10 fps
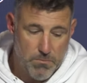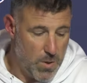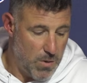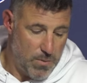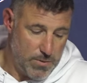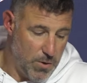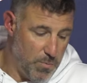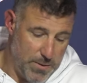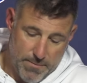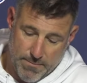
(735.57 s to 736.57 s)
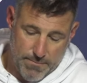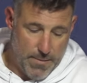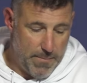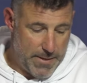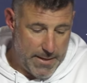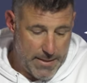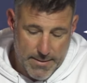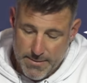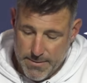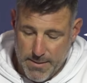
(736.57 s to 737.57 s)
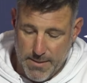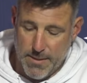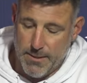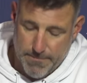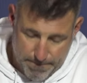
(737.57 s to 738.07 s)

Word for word: Always open. I mean, he is uh,